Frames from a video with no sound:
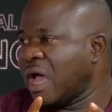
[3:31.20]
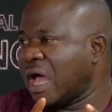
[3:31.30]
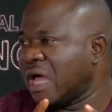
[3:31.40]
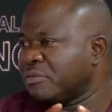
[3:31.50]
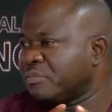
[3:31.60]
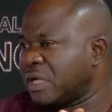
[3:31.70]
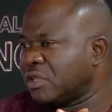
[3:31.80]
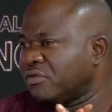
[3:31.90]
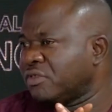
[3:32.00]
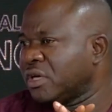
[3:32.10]
and
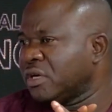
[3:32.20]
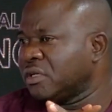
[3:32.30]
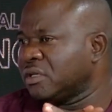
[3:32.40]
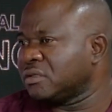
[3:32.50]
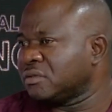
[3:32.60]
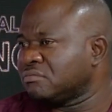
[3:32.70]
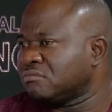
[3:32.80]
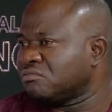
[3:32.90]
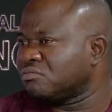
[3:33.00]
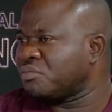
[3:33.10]
part of the
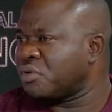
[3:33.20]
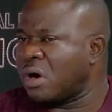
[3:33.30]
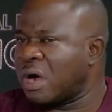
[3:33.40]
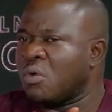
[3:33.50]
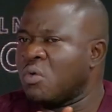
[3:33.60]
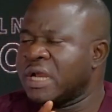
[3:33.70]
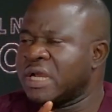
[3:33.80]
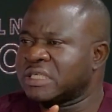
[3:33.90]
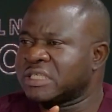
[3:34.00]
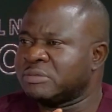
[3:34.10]
poor
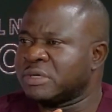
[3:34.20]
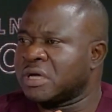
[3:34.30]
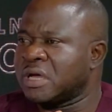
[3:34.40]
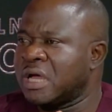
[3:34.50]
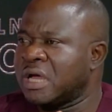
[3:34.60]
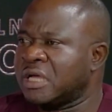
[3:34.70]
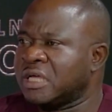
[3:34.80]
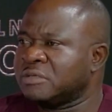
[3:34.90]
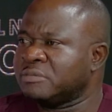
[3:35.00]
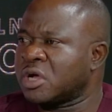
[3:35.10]
awareness is be, uh,
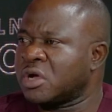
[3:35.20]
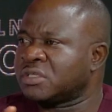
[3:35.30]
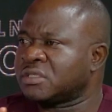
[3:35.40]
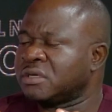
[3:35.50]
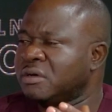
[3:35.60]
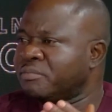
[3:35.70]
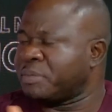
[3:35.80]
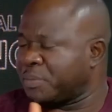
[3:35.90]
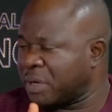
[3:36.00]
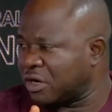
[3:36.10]
is because
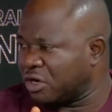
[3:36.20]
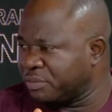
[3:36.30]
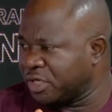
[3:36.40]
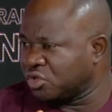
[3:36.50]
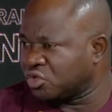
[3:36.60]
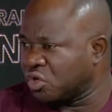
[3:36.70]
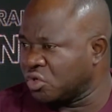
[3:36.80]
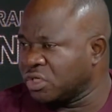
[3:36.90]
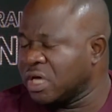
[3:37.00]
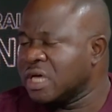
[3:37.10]
people are not being
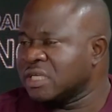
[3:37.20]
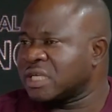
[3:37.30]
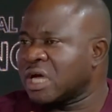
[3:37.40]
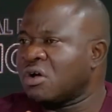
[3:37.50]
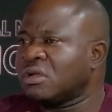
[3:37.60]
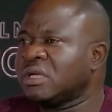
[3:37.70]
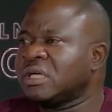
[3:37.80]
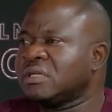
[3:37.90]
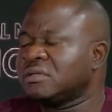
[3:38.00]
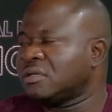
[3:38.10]
told.
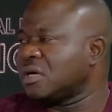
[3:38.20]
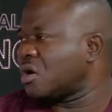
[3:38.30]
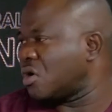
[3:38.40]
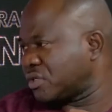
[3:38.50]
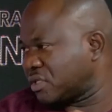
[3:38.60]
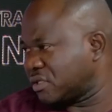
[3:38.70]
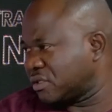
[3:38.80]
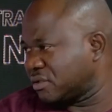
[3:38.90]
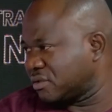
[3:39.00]
Secondly, the cost.